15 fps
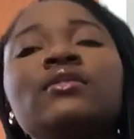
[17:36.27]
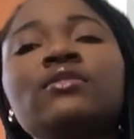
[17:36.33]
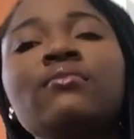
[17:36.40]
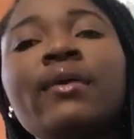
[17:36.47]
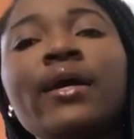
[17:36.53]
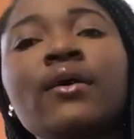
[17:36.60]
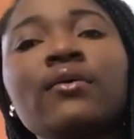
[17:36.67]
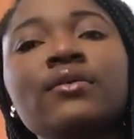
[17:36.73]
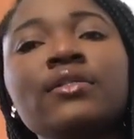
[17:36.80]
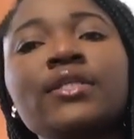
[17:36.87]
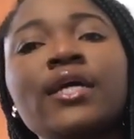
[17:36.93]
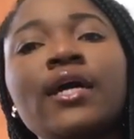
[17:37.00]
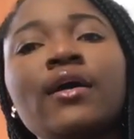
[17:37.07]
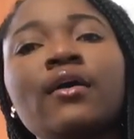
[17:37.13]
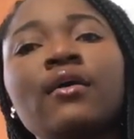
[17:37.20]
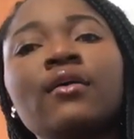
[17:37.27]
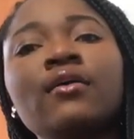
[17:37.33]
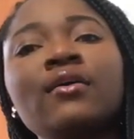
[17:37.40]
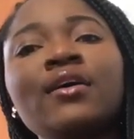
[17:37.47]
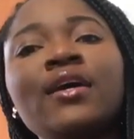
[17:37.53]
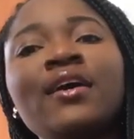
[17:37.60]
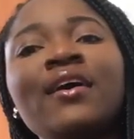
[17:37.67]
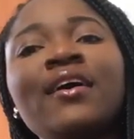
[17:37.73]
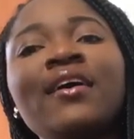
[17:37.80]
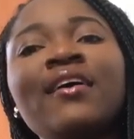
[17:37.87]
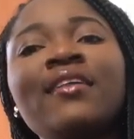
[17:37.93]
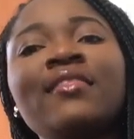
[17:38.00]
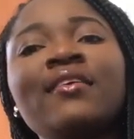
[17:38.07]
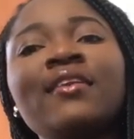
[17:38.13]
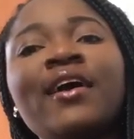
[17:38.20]
to my hotel
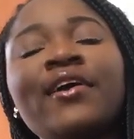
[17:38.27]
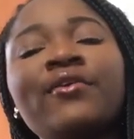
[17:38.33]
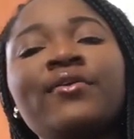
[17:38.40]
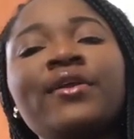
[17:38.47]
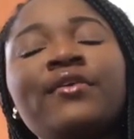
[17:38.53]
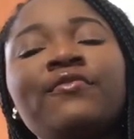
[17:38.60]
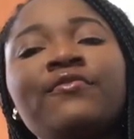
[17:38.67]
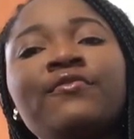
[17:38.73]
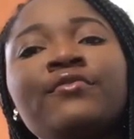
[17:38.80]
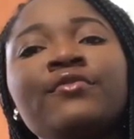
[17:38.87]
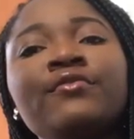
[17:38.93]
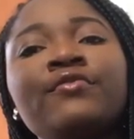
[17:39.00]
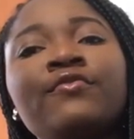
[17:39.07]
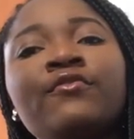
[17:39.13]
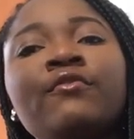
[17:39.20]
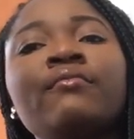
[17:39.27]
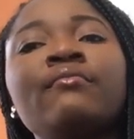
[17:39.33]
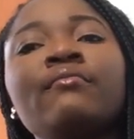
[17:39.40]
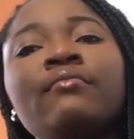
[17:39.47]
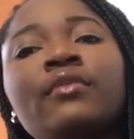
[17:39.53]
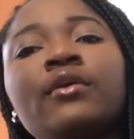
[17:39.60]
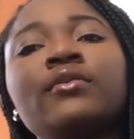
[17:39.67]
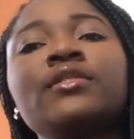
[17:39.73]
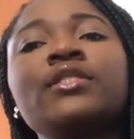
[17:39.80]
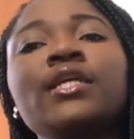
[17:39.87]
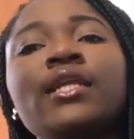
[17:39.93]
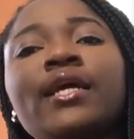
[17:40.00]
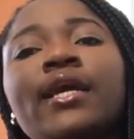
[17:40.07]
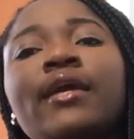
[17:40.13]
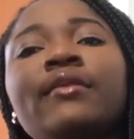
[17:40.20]
and then I ordered food from the hotel
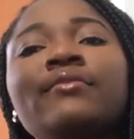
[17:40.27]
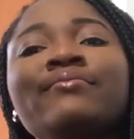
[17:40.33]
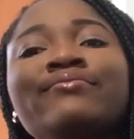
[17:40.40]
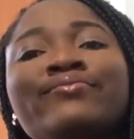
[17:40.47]
again.